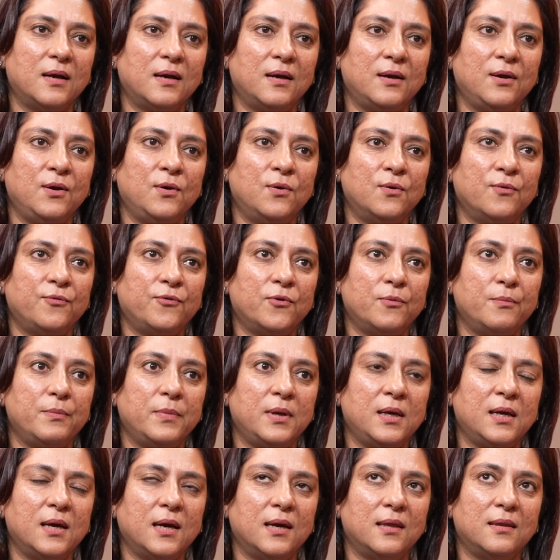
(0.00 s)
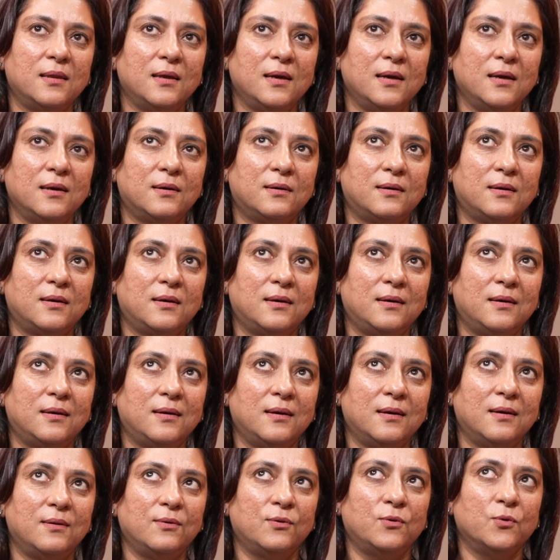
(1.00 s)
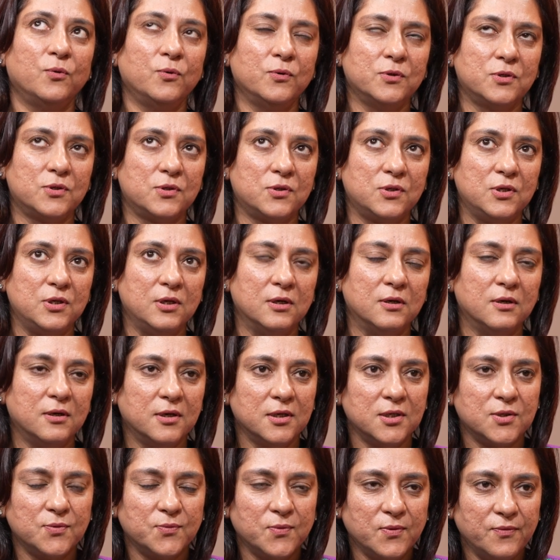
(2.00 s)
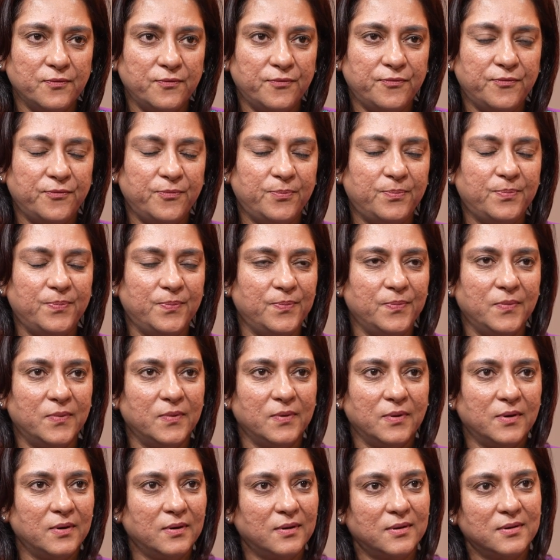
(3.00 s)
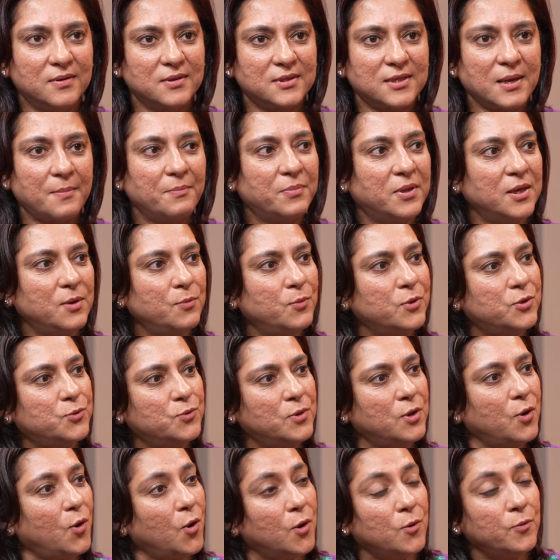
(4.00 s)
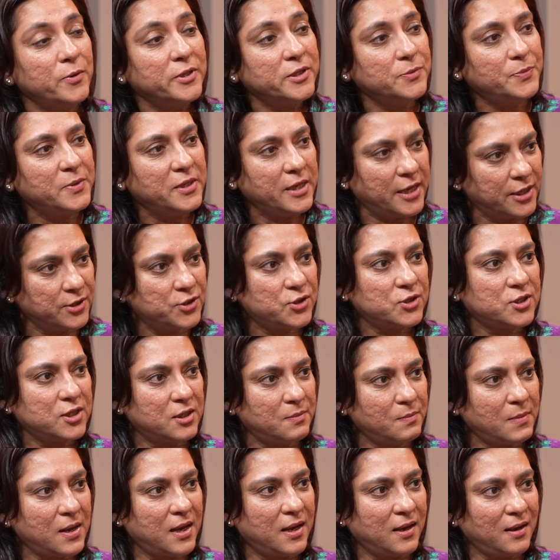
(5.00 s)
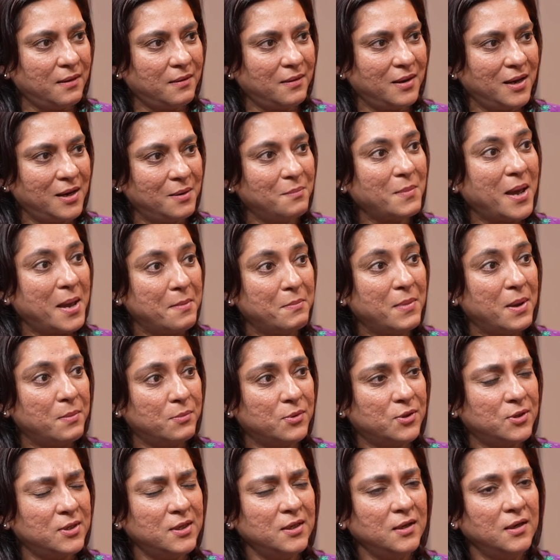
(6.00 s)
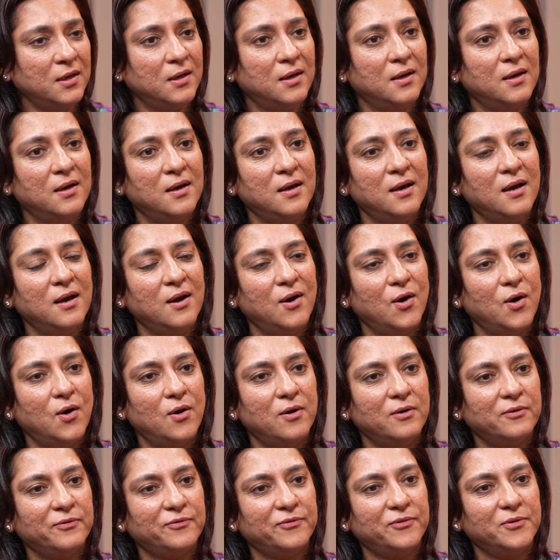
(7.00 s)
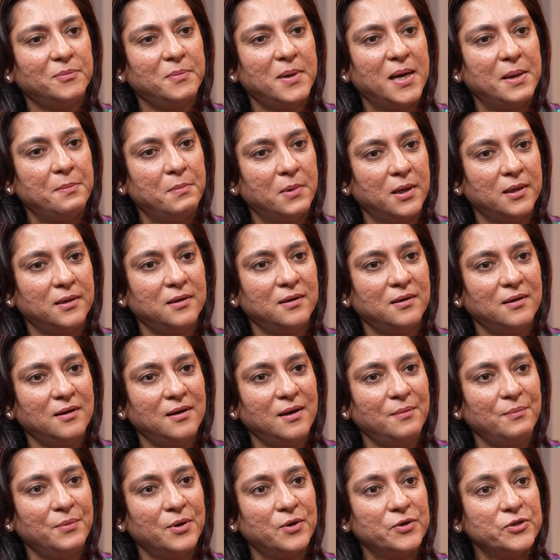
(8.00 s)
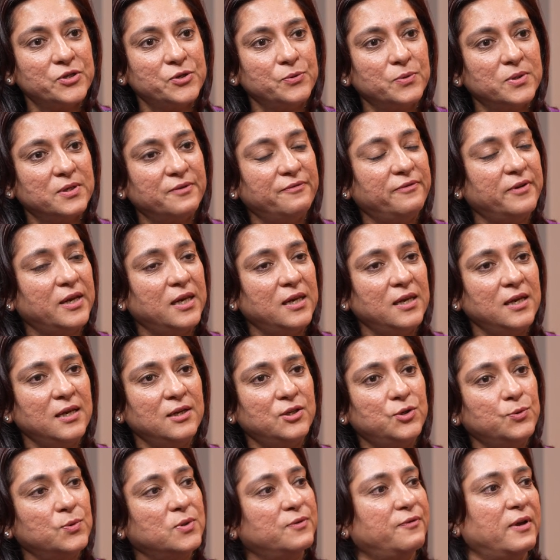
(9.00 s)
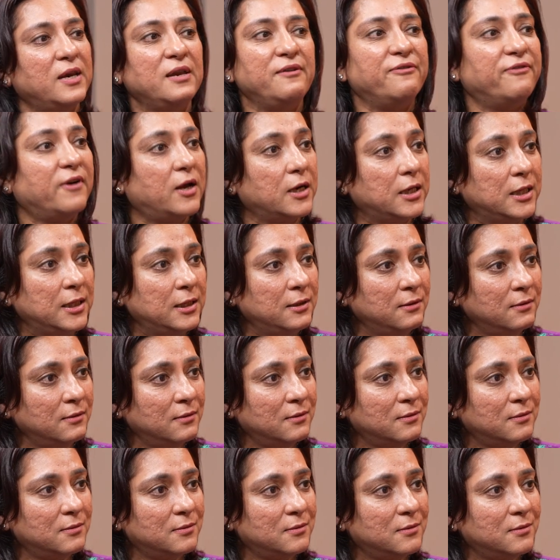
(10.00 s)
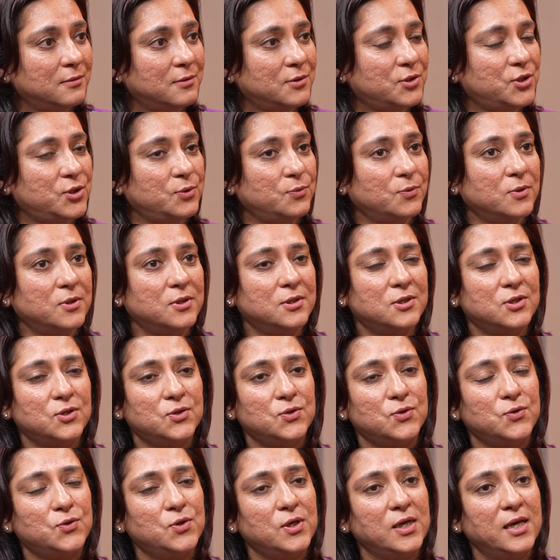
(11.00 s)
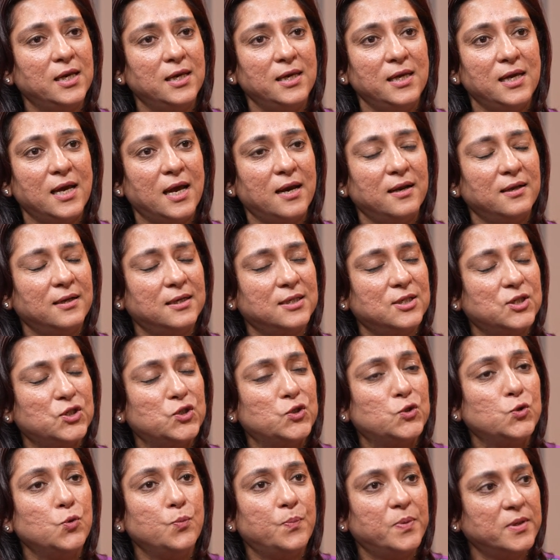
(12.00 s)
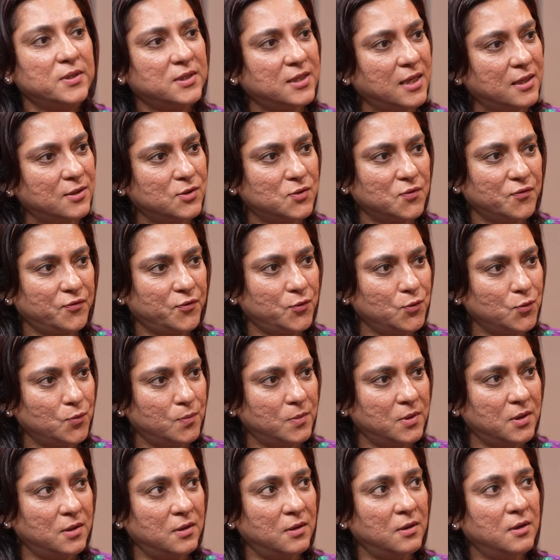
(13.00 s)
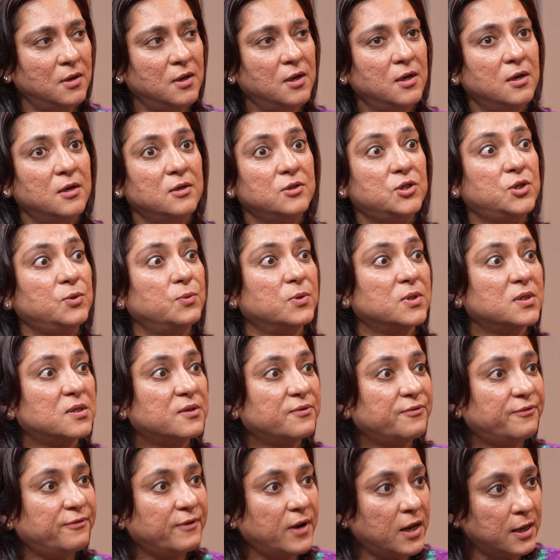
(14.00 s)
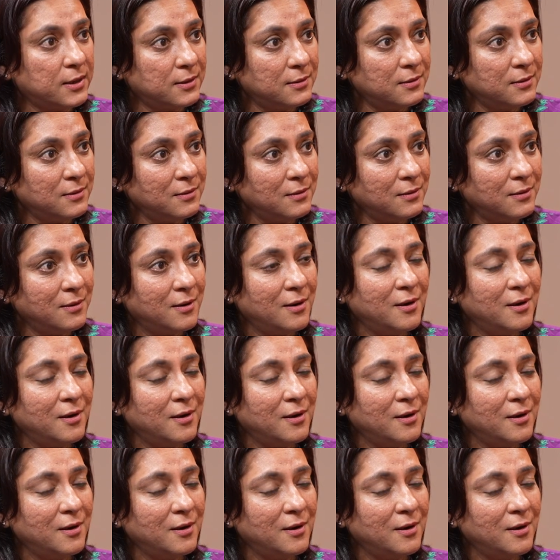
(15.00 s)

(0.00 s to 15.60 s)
me, I think those years were something which will always be etched in my memory of my mother, because she was very funny. She really had a super sense of humor. She was fun.